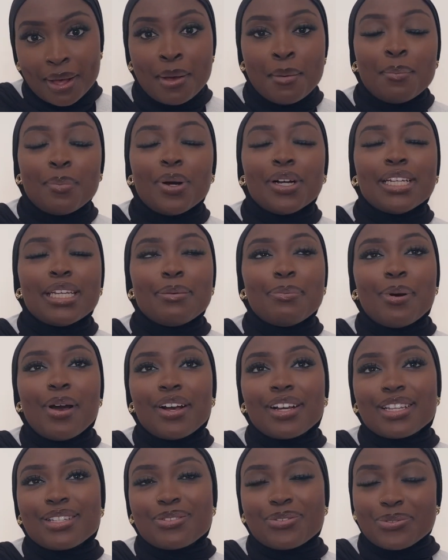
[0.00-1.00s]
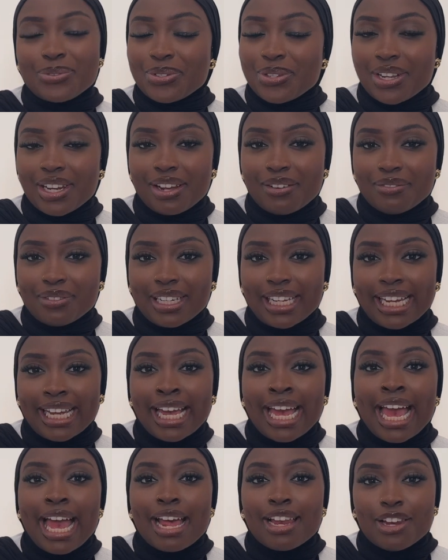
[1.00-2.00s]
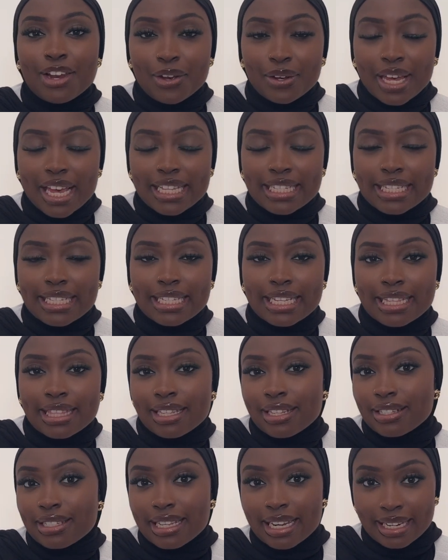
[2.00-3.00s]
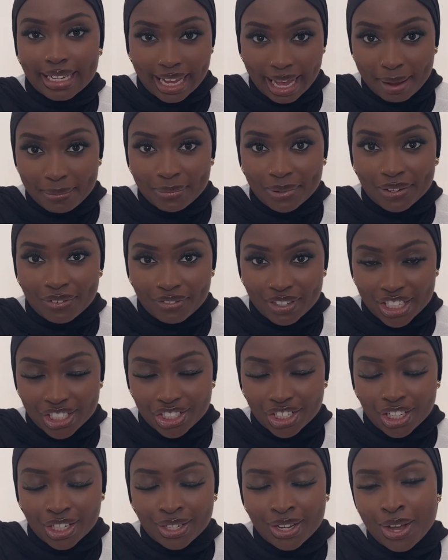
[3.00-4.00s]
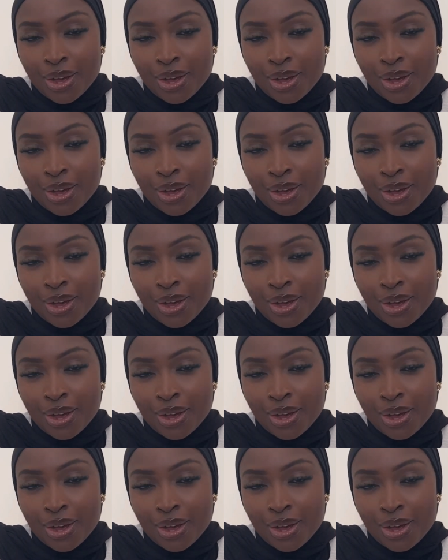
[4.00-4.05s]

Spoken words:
Monkey Park is also lovely, located in the Senegambian region,